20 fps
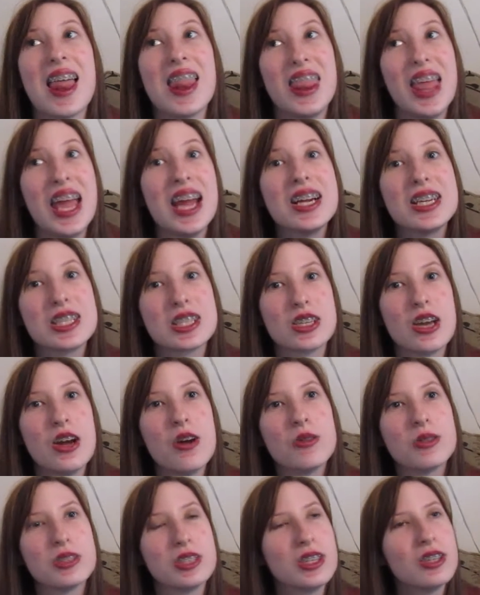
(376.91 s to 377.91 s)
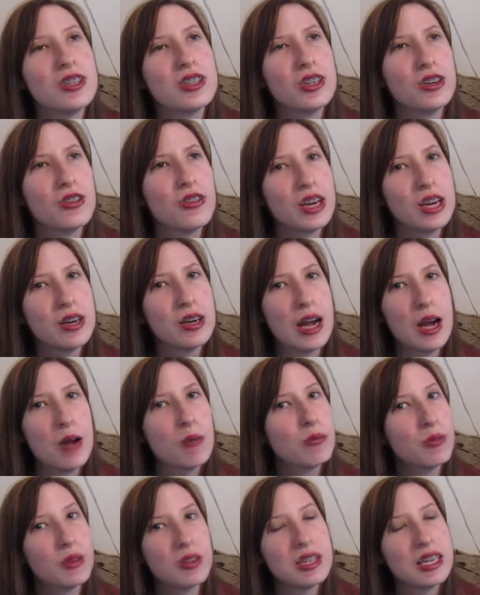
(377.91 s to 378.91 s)
thanks ghost, you're very
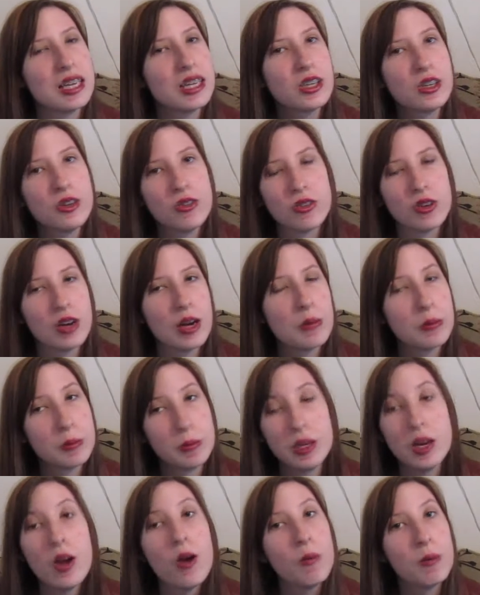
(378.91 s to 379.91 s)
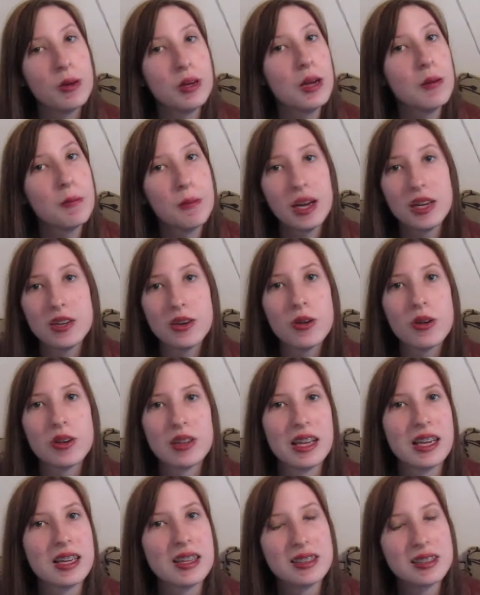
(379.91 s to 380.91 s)
helpful. Thank you for helping me open up my door.
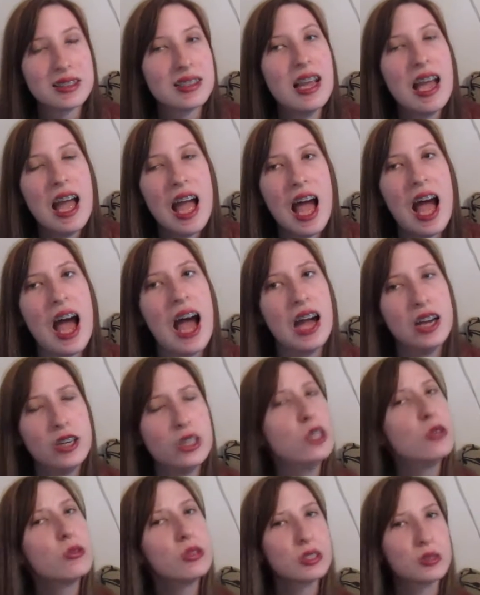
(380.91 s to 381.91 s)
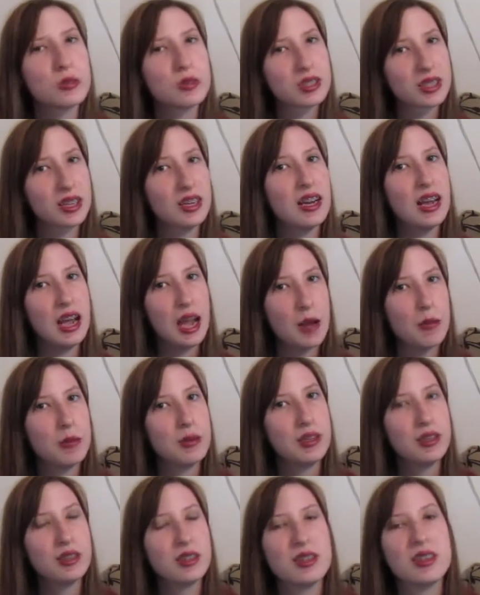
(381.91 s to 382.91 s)
Like I knew this was gonna
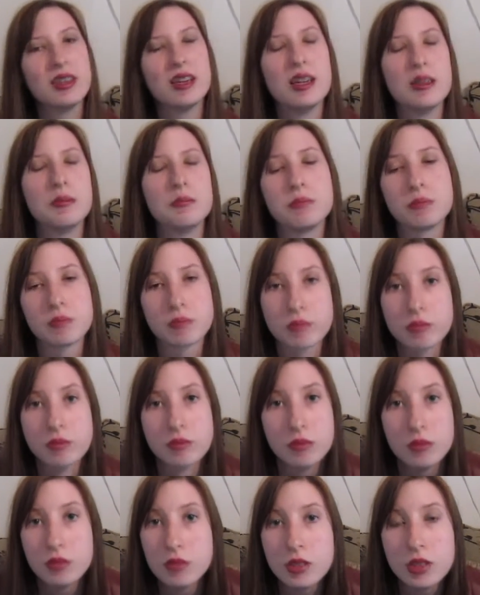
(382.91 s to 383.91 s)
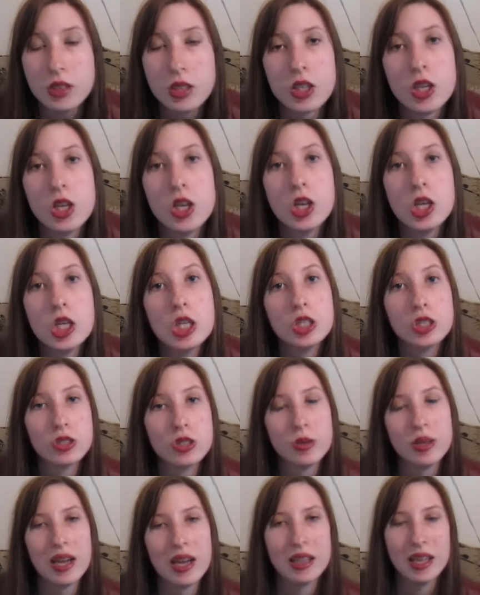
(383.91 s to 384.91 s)
happen. And so
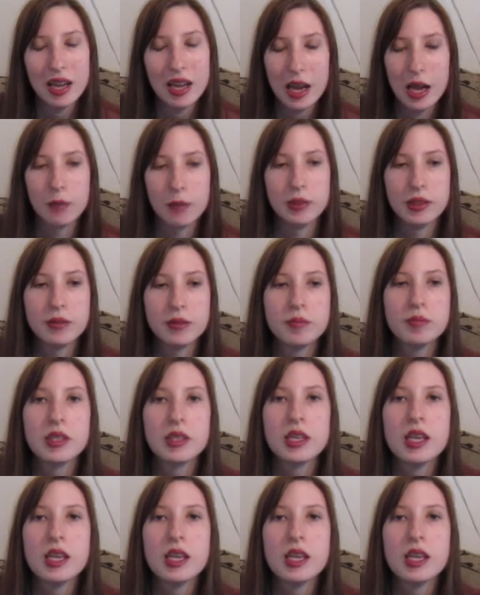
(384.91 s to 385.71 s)
yeah, that happened.